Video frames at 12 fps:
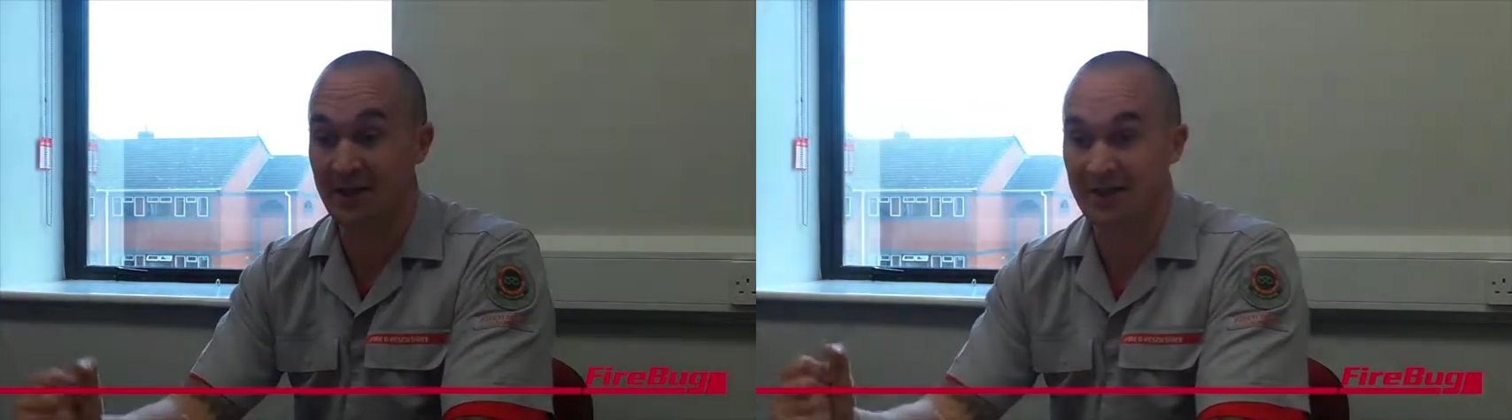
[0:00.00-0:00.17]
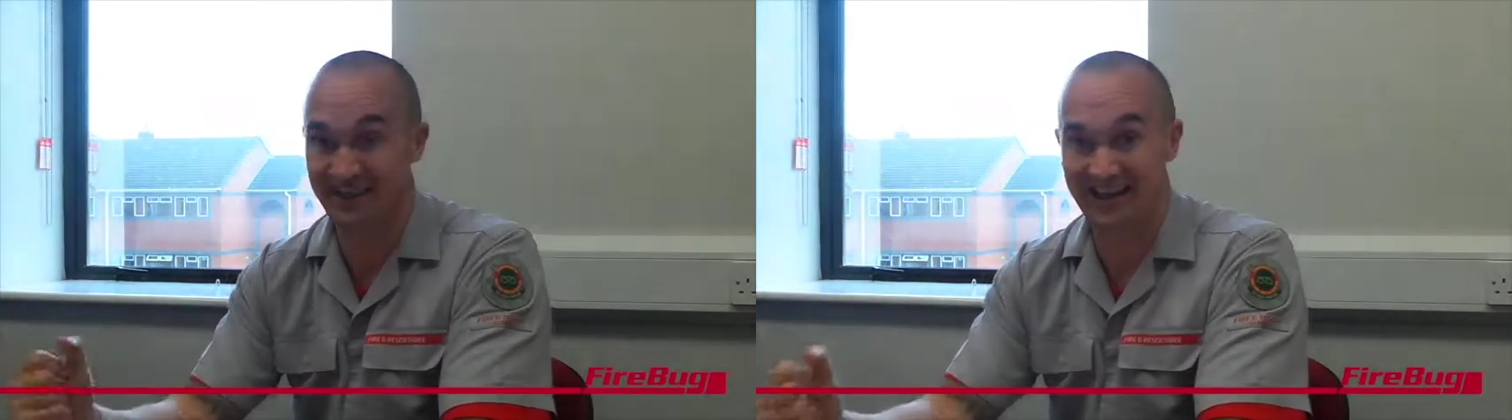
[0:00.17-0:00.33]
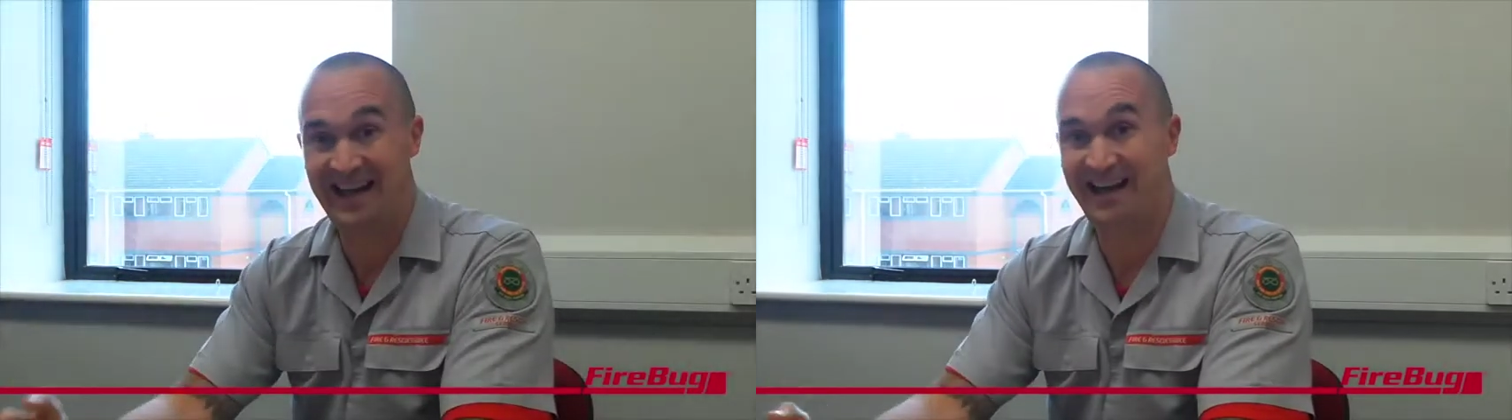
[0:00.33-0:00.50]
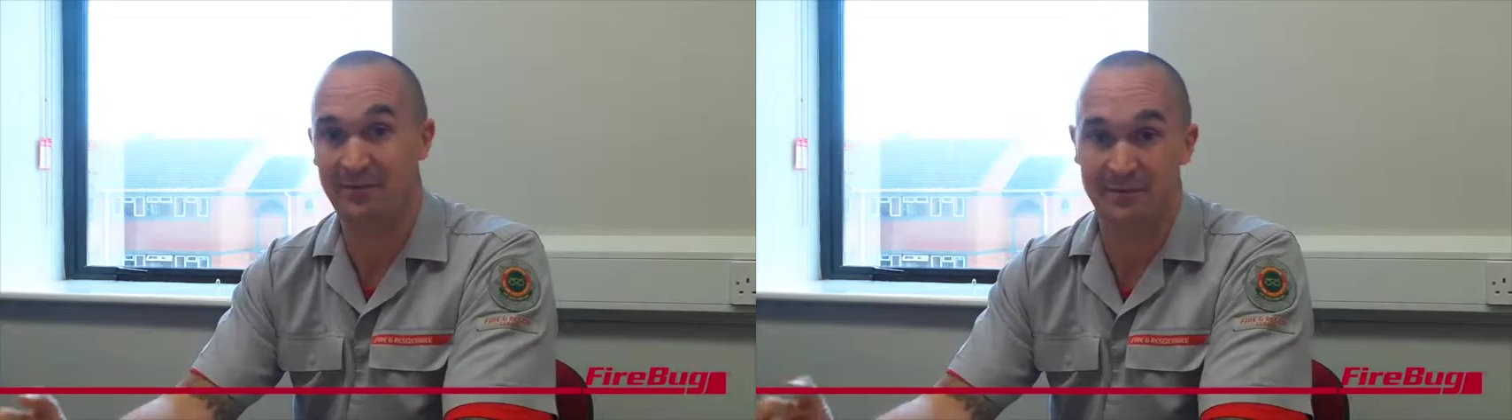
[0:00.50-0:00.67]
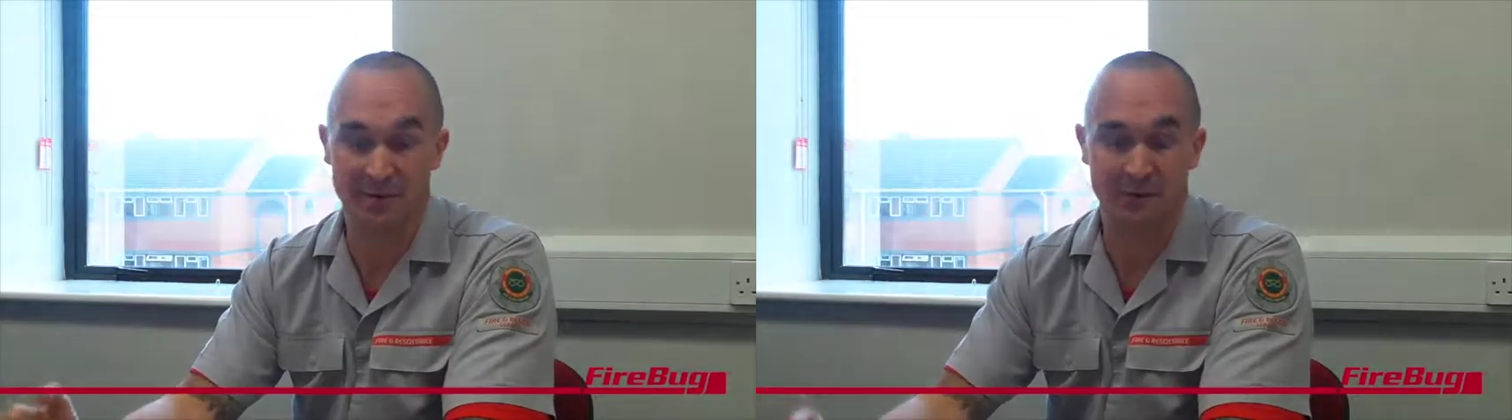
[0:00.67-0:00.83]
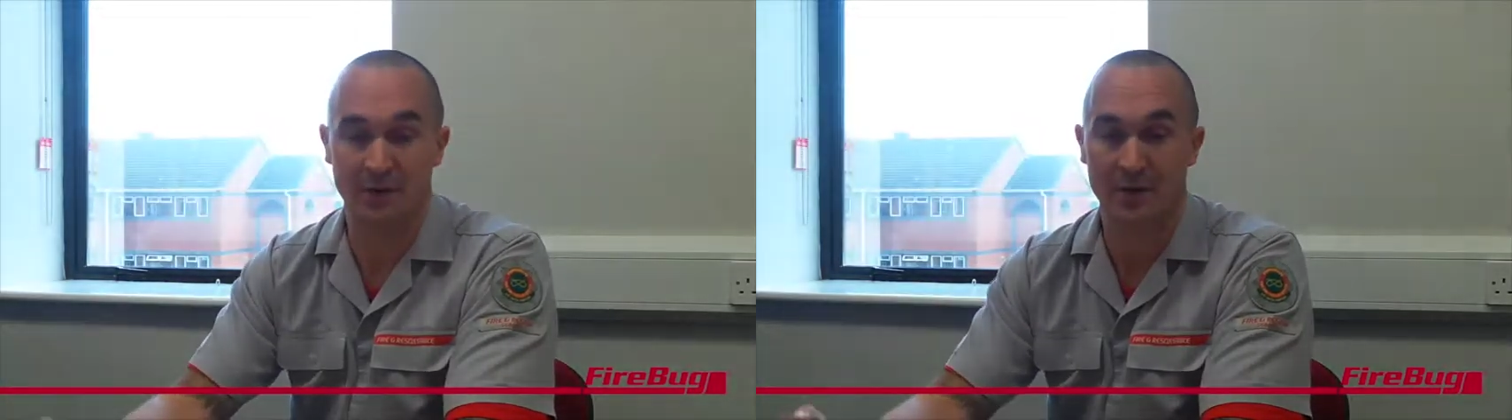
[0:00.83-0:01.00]
you'll have
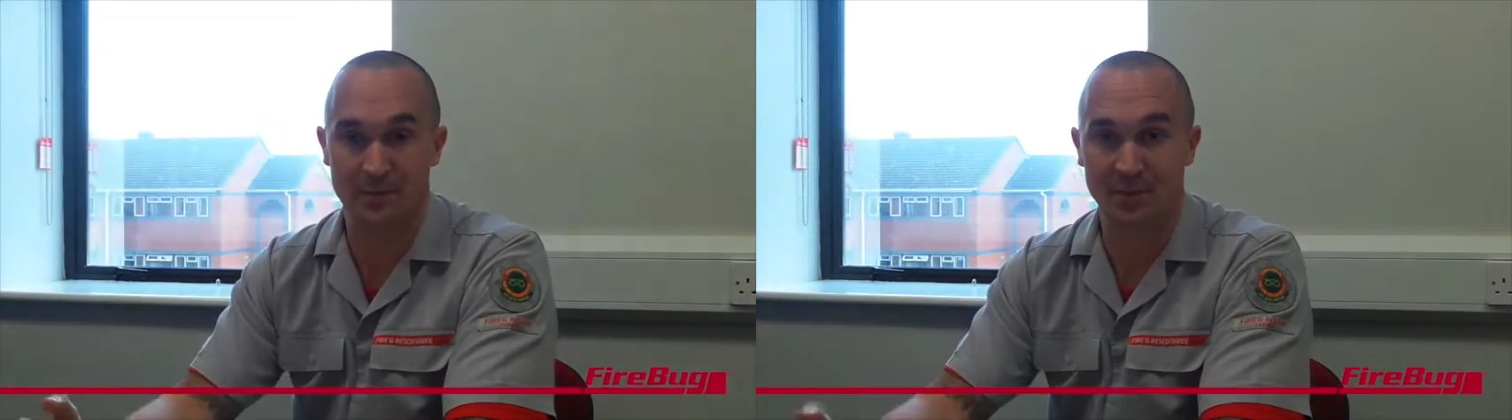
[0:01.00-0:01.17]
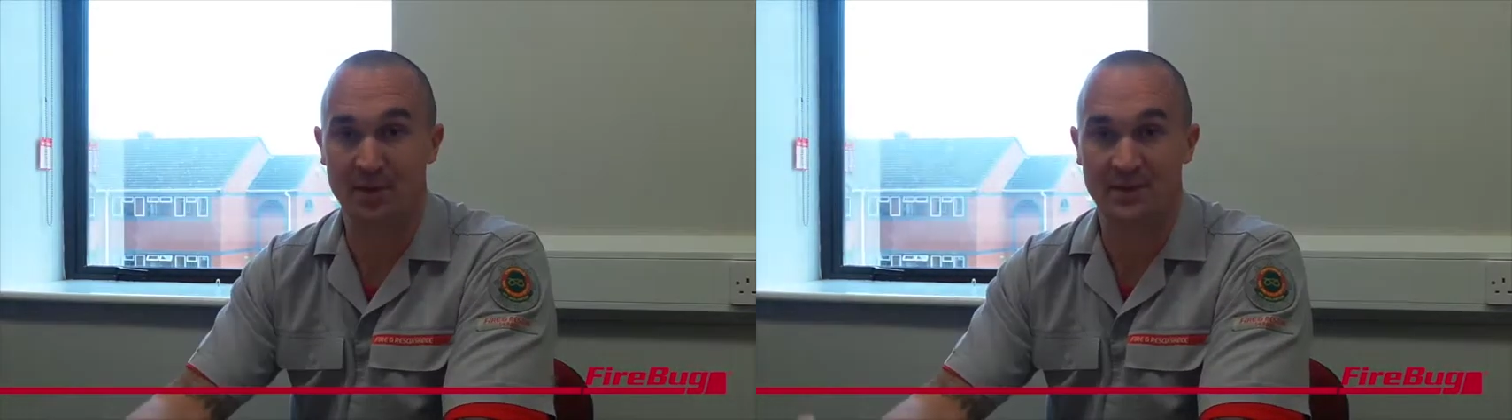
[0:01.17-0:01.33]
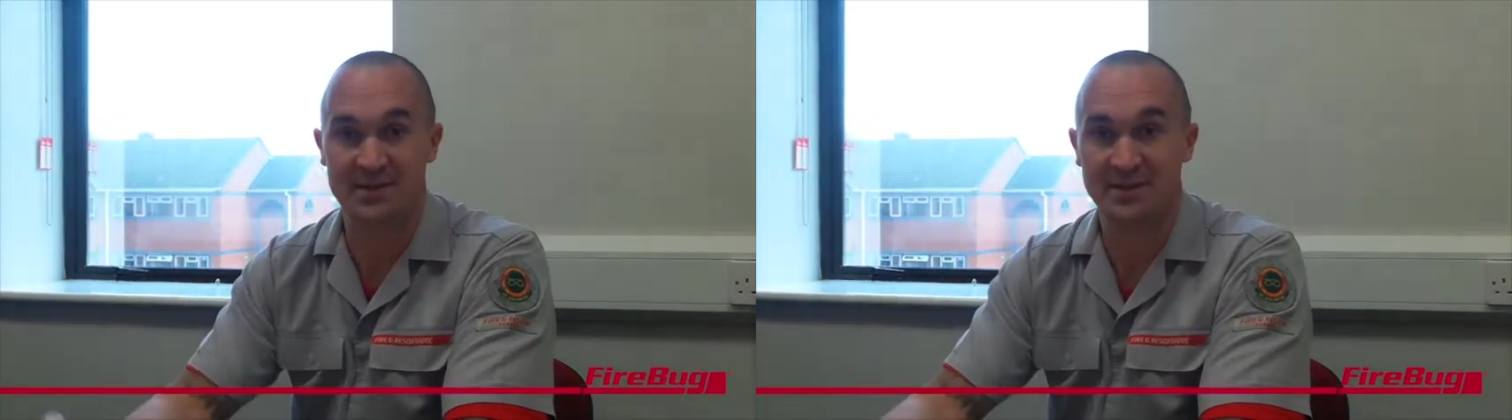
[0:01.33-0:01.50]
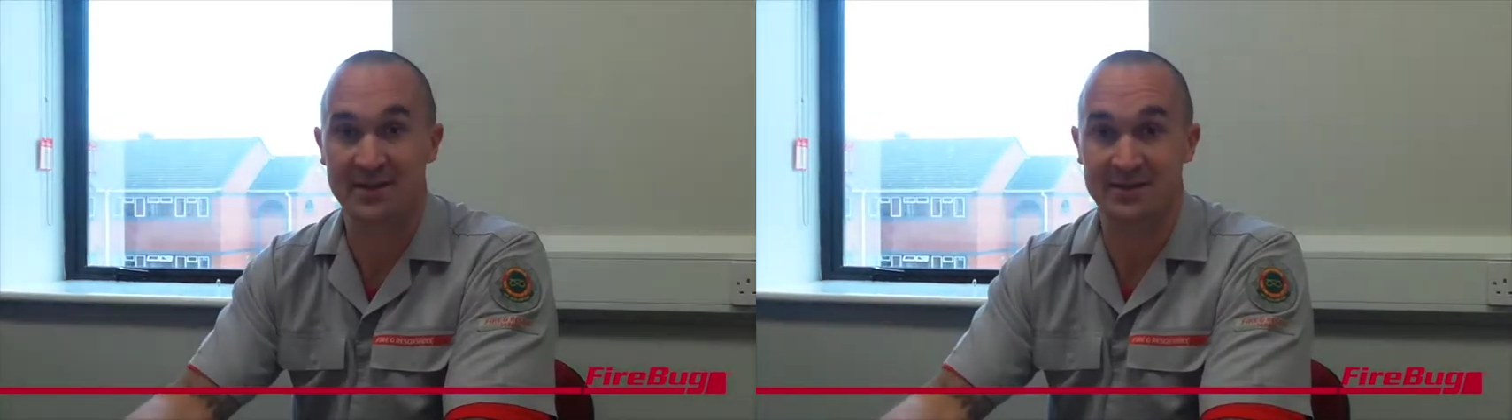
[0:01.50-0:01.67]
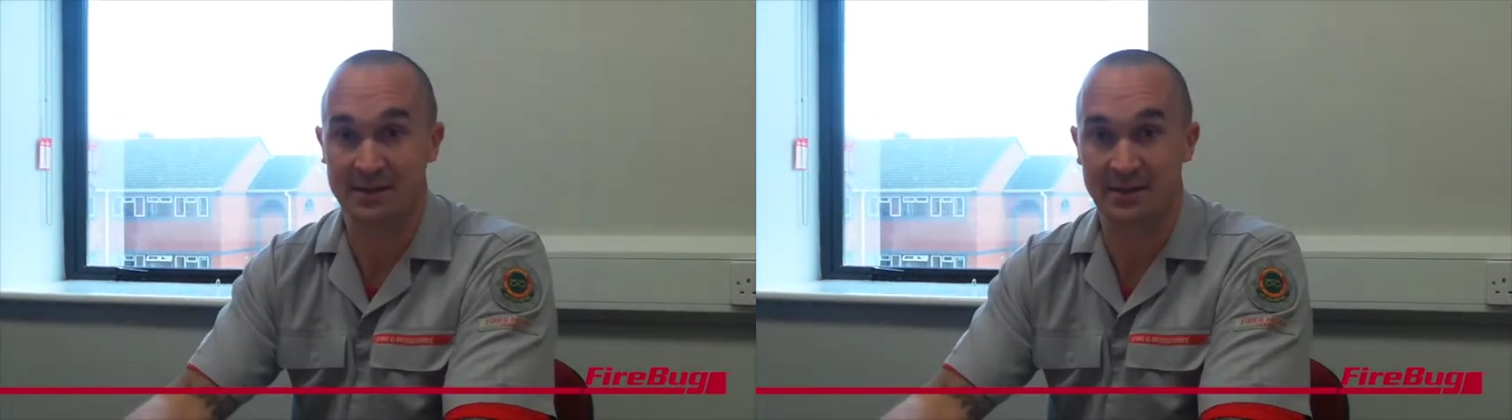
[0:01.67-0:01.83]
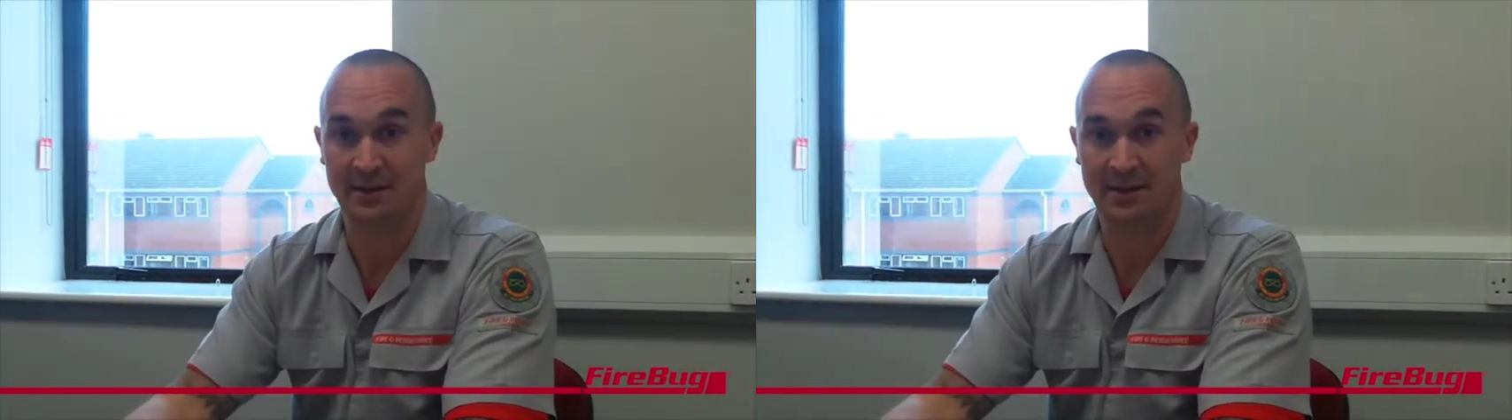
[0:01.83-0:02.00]
the right branch setting.